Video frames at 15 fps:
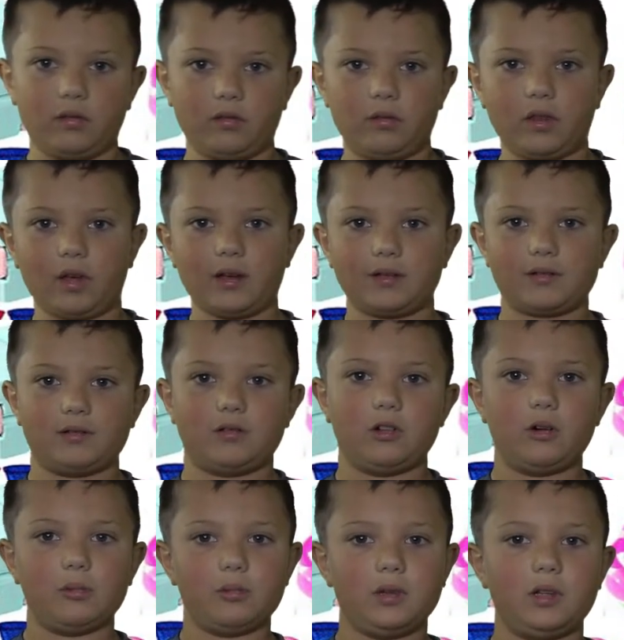that
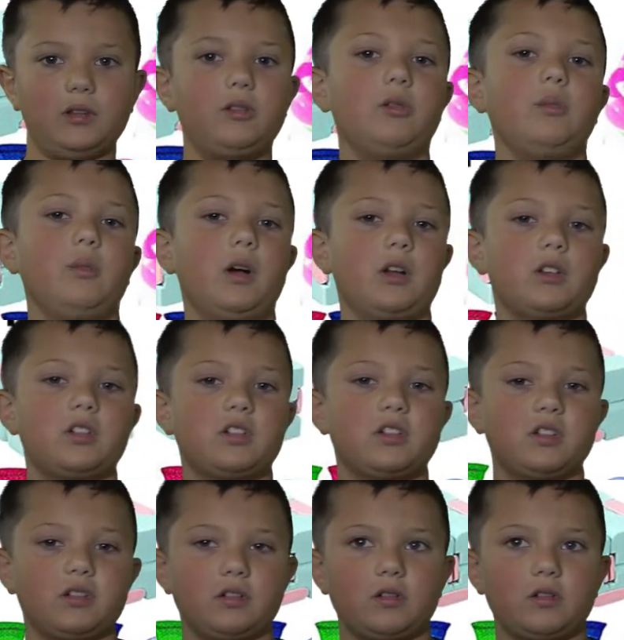don't really do much.